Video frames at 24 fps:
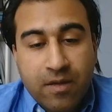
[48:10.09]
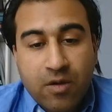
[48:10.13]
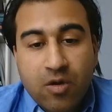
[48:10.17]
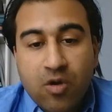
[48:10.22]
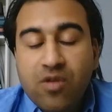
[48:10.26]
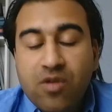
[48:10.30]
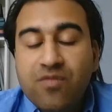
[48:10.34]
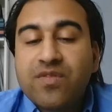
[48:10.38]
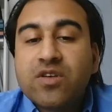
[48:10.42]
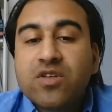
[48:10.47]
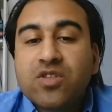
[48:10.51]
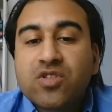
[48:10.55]

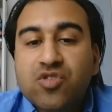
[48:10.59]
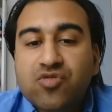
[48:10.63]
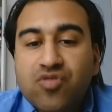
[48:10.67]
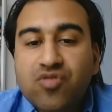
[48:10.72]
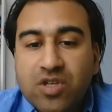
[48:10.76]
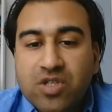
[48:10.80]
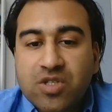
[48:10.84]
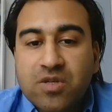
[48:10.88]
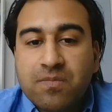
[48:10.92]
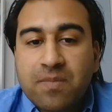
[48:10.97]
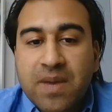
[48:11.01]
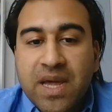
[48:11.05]
or even
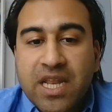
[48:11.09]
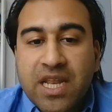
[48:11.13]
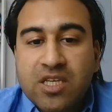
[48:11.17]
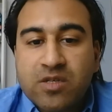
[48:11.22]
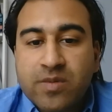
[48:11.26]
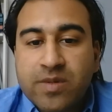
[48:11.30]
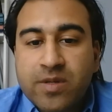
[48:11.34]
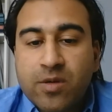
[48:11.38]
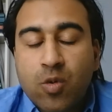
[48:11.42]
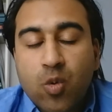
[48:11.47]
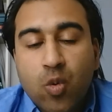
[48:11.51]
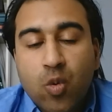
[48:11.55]
construction
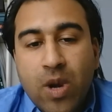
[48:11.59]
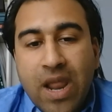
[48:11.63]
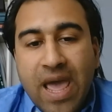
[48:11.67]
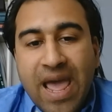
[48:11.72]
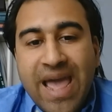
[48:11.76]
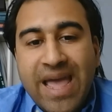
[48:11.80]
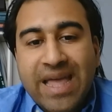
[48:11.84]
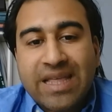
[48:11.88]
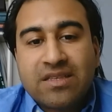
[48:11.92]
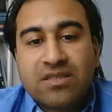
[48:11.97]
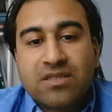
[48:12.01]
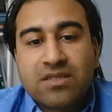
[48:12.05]
management, all
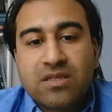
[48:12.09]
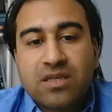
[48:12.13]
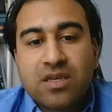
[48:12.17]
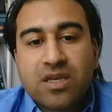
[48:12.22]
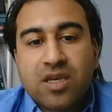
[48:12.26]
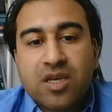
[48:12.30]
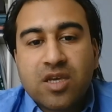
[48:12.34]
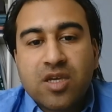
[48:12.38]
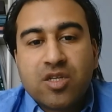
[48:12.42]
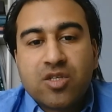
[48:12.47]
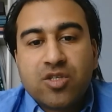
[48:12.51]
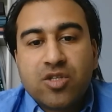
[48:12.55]
adds
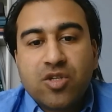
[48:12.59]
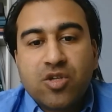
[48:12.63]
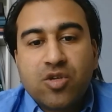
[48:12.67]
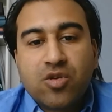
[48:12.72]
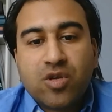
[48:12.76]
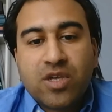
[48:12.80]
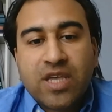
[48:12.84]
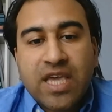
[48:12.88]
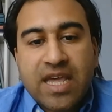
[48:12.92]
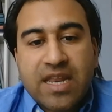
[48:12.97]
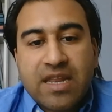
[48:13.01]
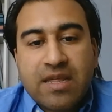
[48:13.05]
to
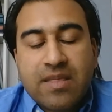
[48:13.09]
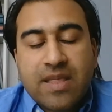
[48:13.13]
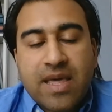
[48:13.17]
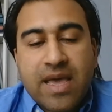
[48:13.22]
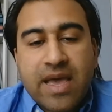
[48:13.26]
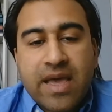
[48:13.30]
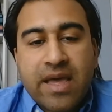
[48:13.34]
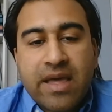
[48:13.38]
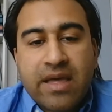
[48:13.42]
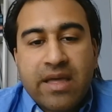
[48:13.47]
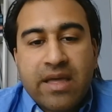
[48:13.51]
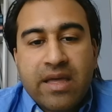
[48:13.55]
you getting
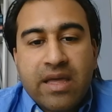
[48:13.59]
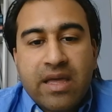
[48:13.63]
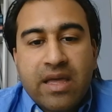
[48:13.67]
that